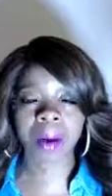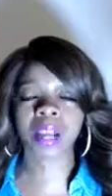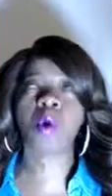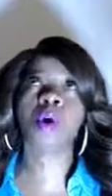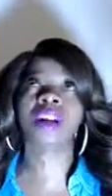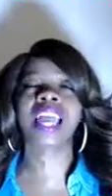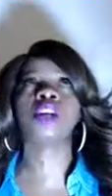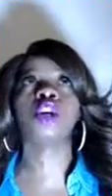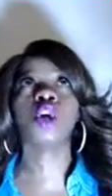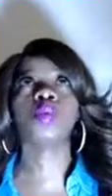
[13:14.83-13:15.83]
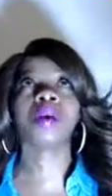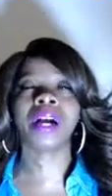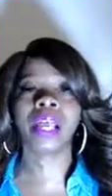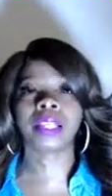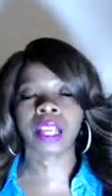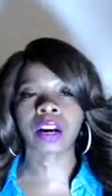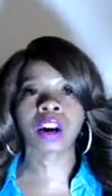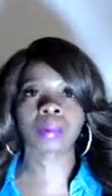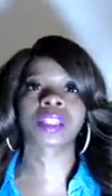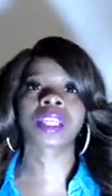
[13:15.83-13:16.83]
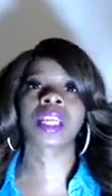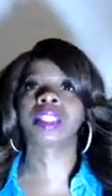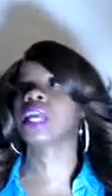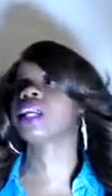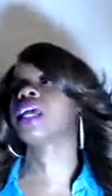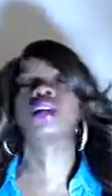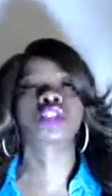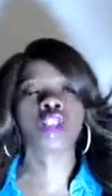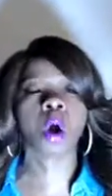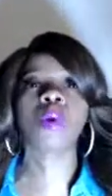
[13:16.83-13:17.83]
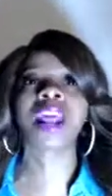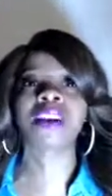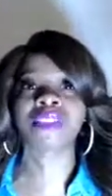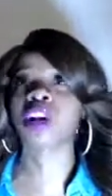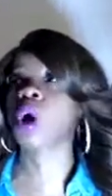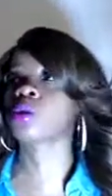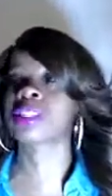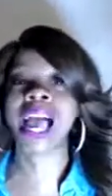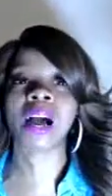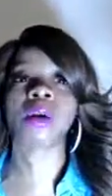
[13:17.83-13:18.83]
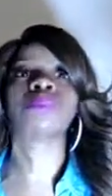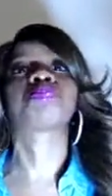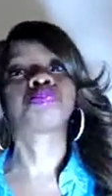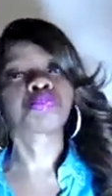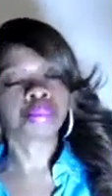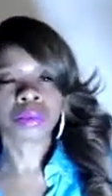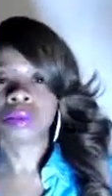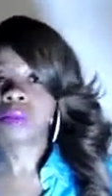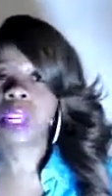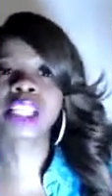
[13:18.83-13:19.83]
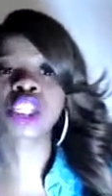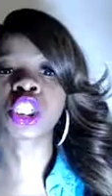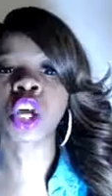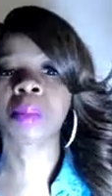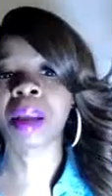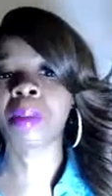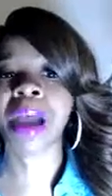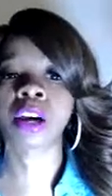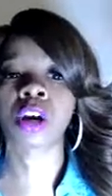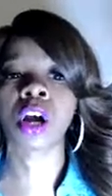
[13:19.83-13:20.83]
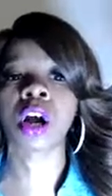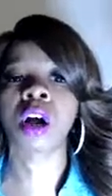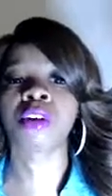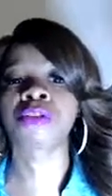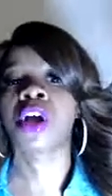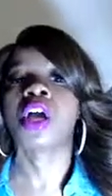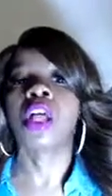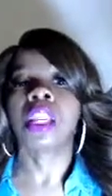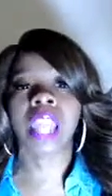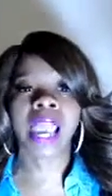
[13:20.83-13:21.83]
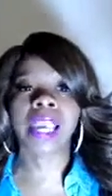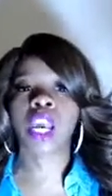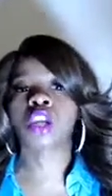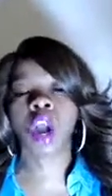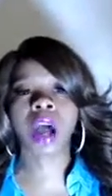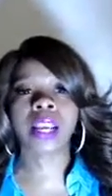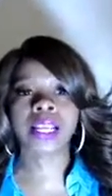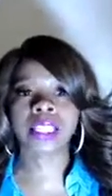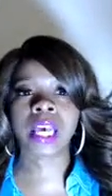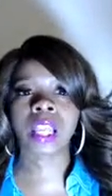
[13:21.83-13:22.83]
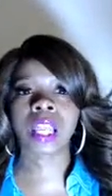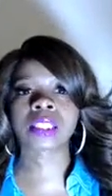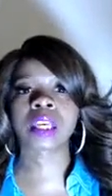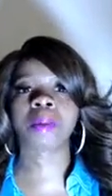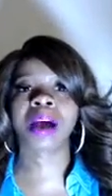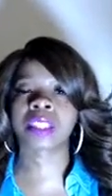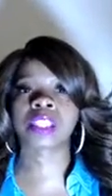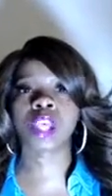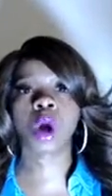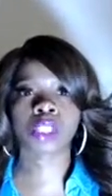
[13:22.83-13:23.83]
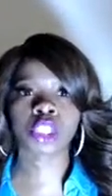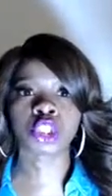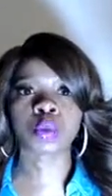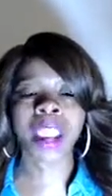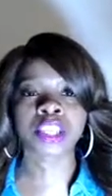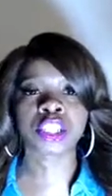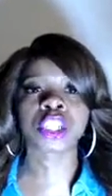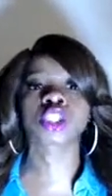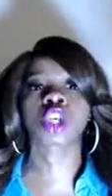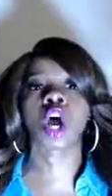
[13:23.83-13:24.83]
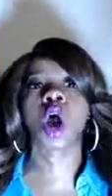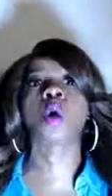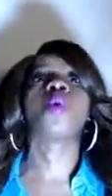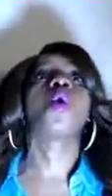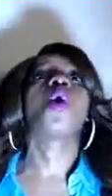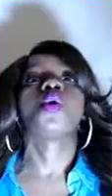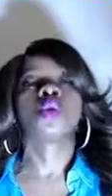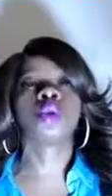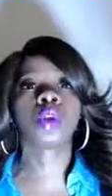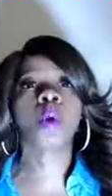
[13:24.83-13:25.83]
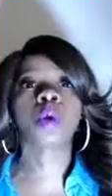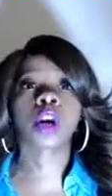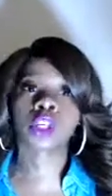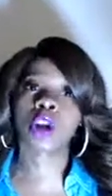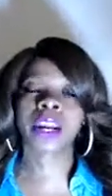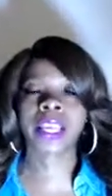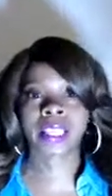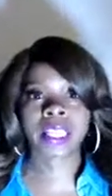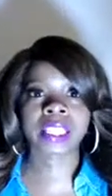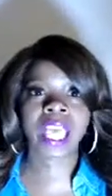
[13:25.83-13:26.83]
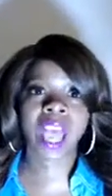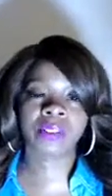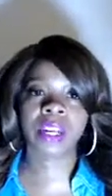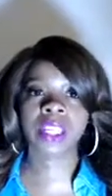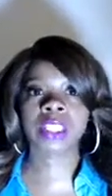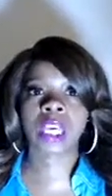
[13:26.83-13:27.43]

it, or they knew, but they're going to pretend like they didn't. So whatever goes down, it's just going to be a matter of, like, y'all didn't tell us about this whole situation. So, you know, we're going to try to get this evidence